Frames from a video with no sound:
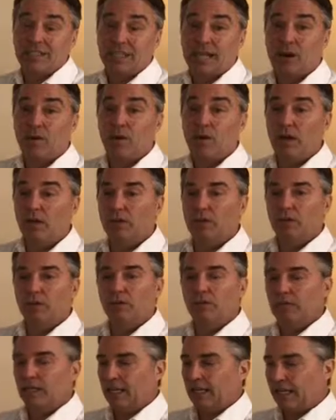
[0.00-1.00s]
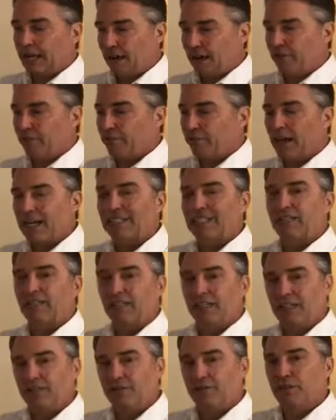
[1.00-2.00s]
It's how well you and how
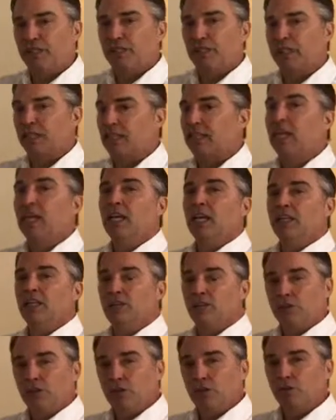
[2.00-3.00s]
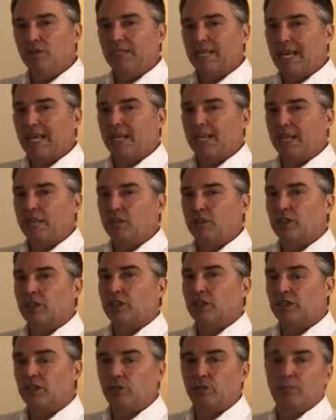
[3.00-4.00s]
effectively and efficiently you use that
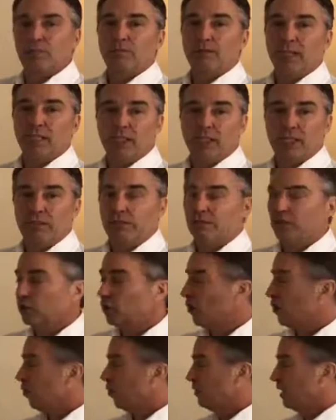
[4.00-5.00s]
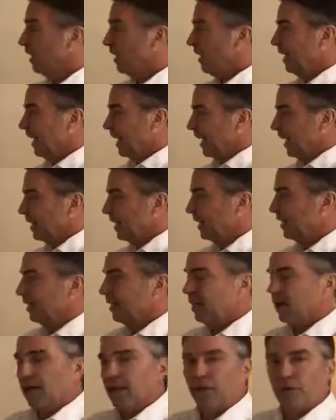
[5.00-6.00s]
energy to achieve your goals. And then
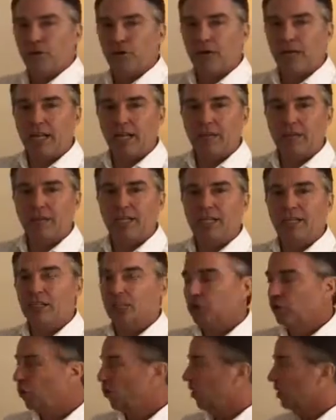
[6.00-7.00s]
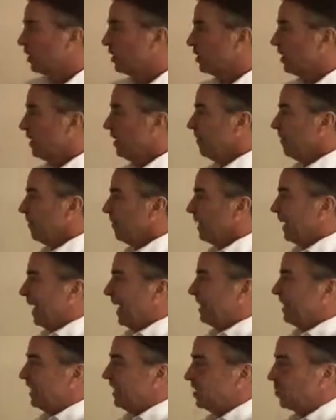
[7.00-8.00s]
the third element is storage.
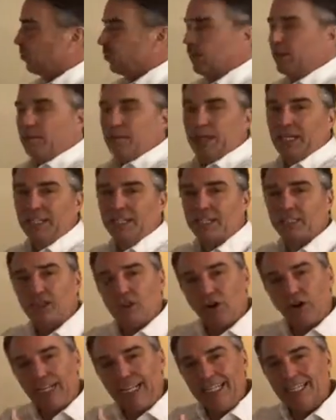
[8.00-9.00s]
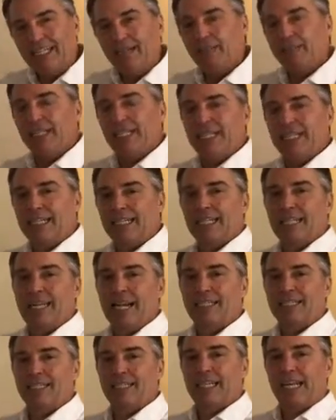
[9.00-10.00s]
And these three pieces are intimately
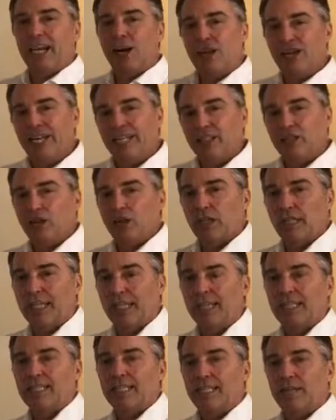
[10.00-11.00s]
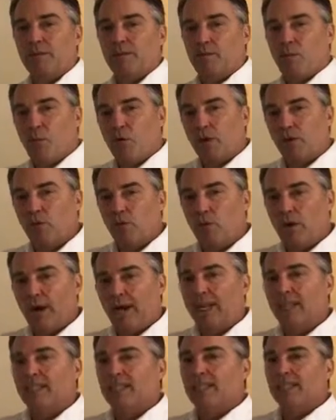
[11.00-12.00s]
connected. They are interlinked in important
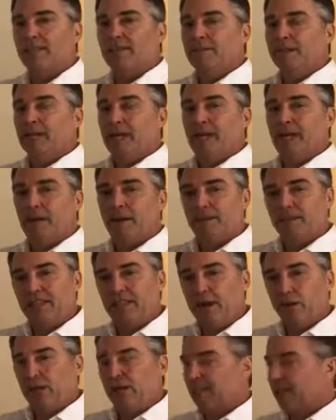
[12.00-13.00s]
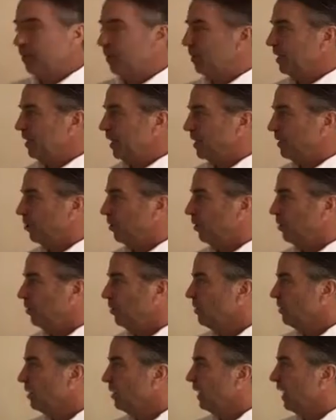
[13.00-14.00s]
ways that we can begin to
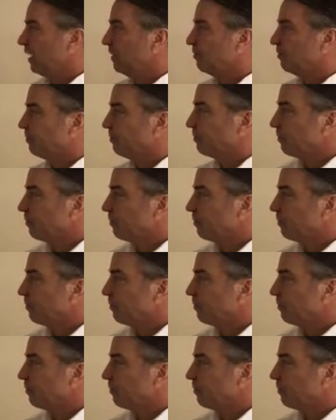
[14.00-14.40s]
elucidate.